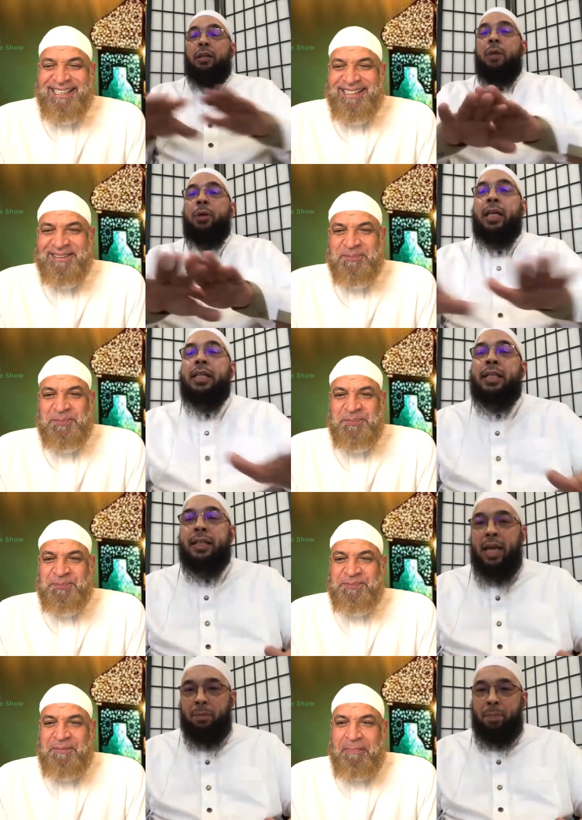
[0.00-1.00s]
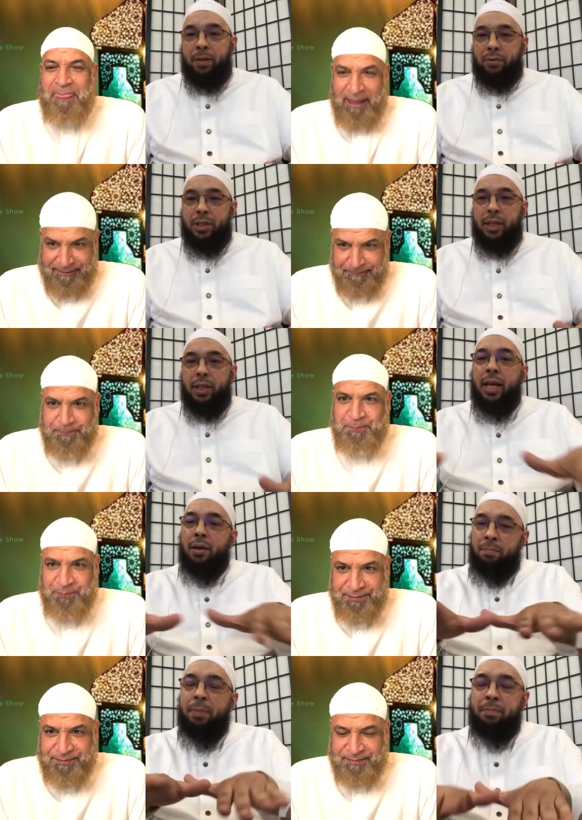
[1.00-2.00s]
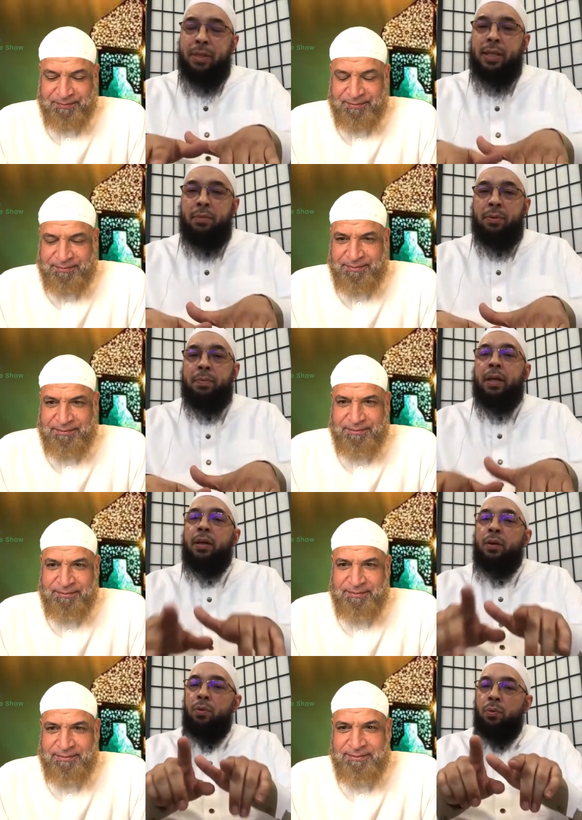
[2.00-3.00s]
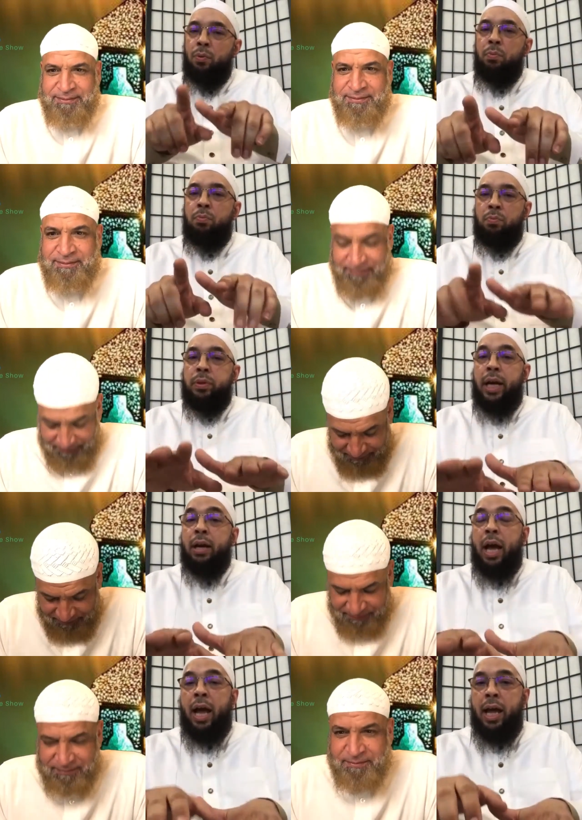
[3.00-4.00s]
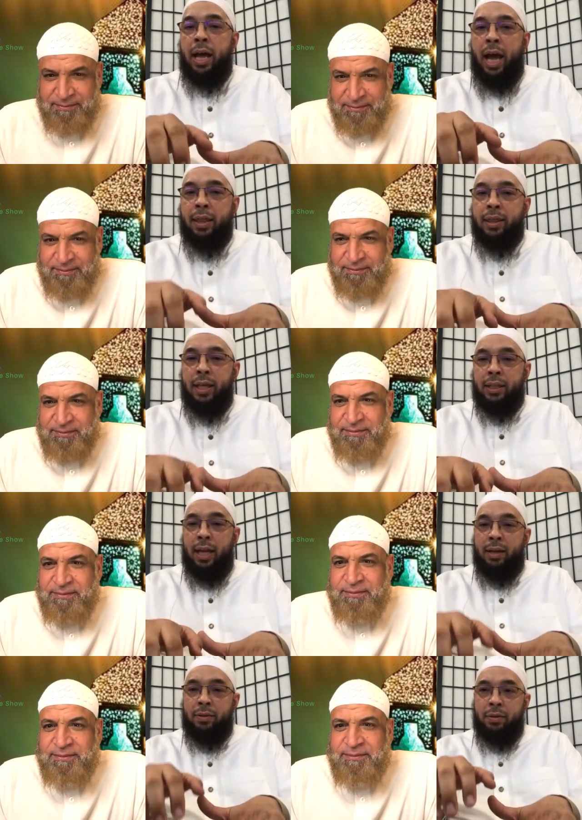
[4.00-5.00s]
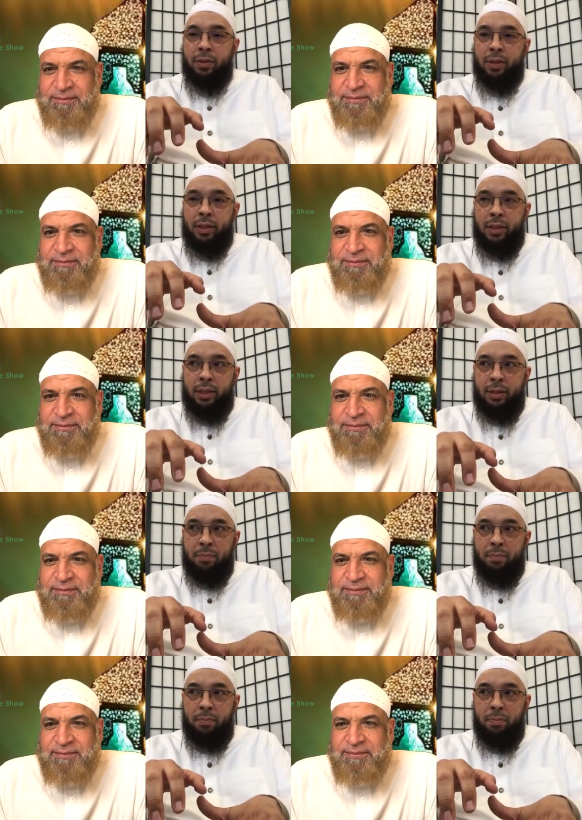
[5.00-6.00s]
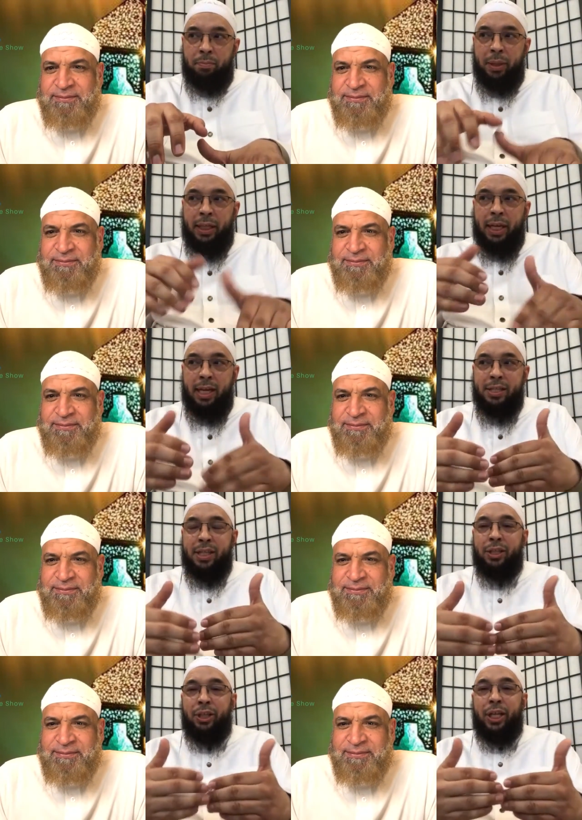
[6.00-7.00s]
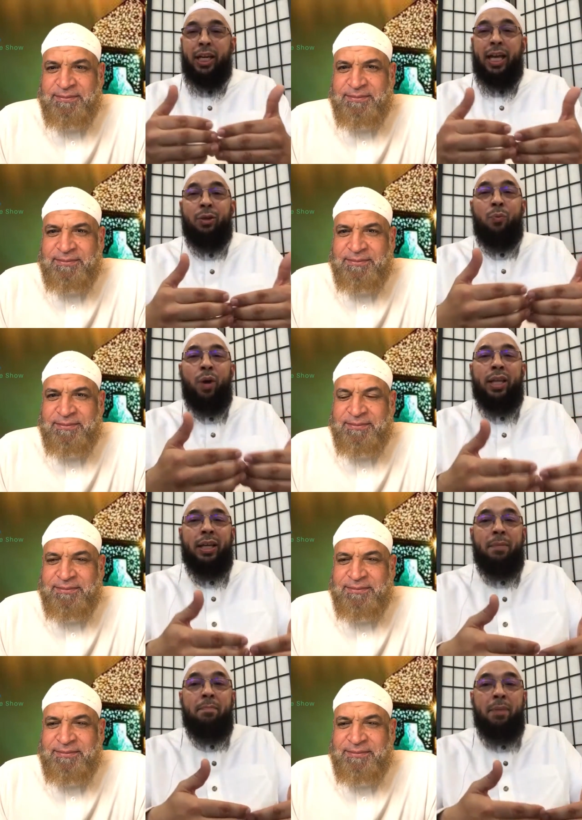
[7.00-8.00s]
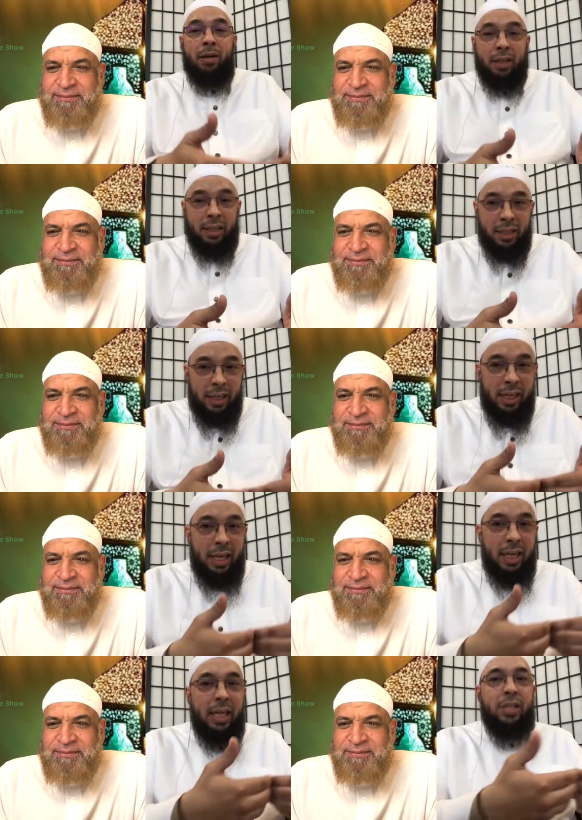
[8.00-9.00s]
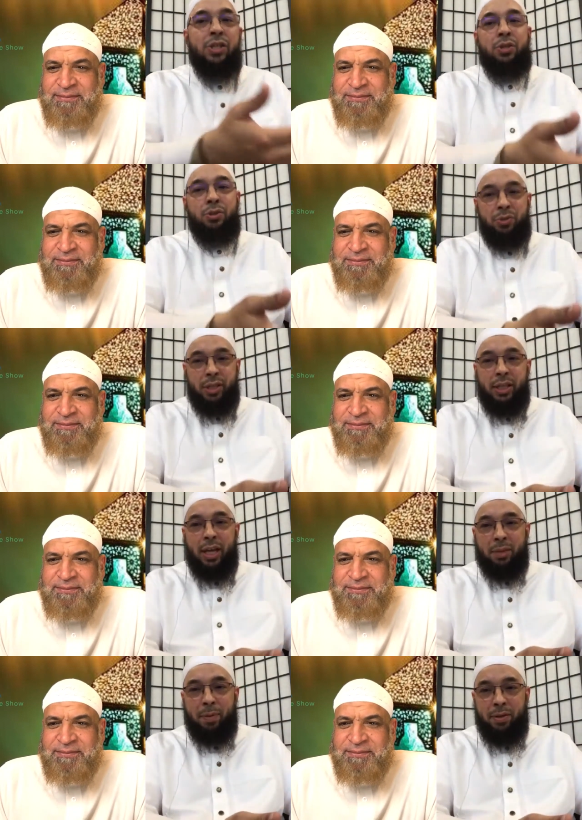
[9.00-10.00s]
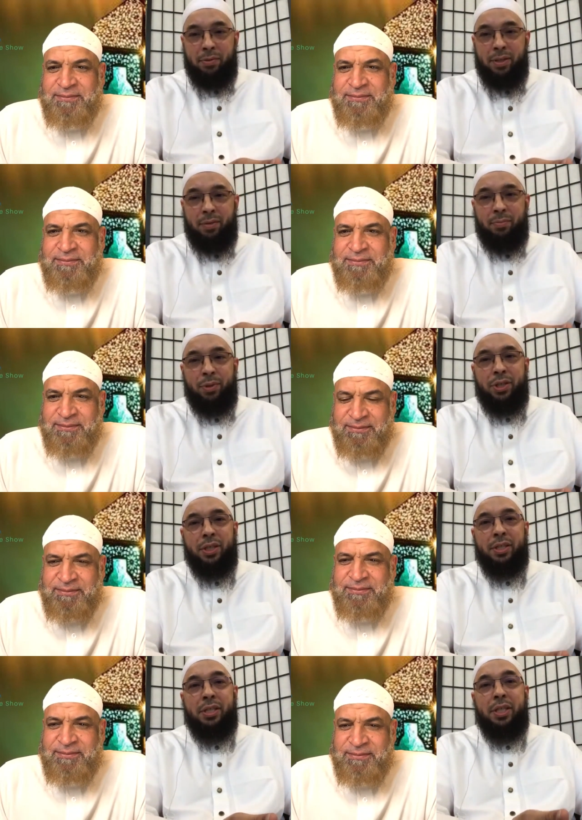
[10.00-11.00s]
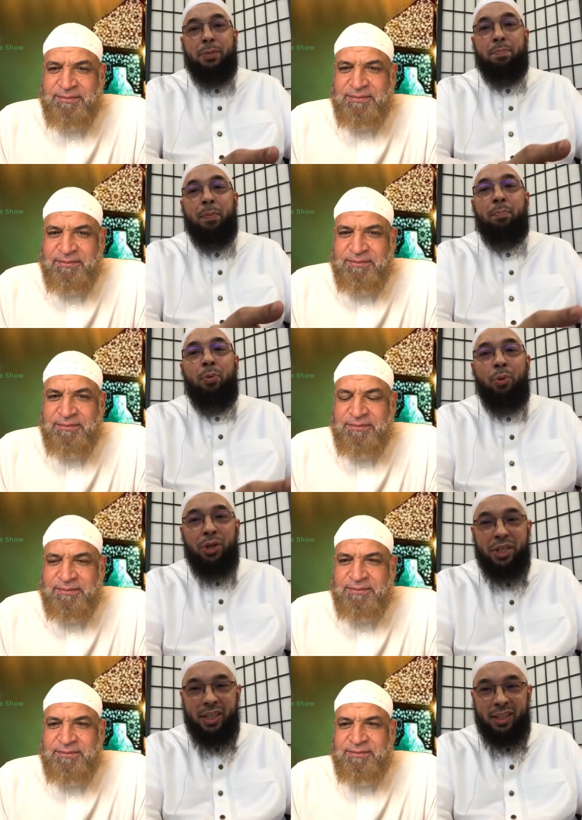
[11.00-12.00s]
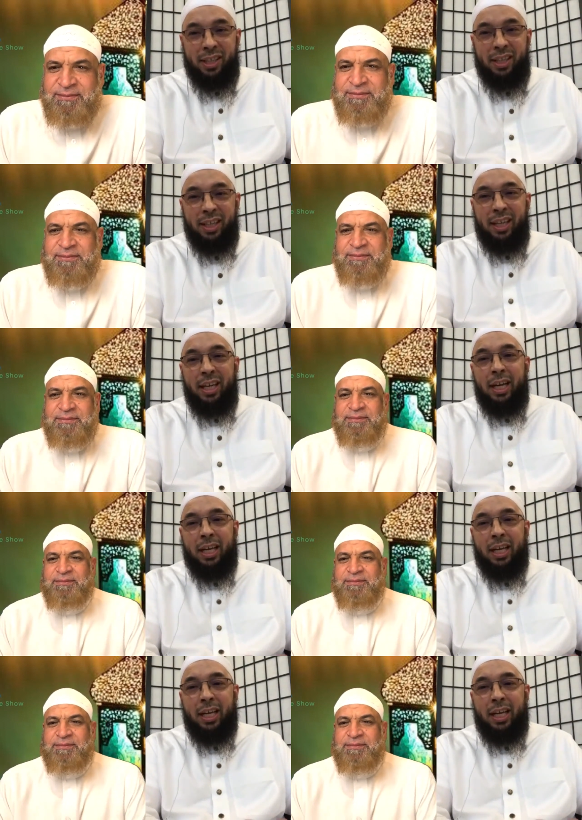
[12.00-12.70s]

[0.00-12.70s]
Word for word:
Speaker 1: they, they were against the death penalty. Mm-hmm. Now, but but stay with me. There, I think that because they're looking at the way that America institutes the death penalty, which is disproportionately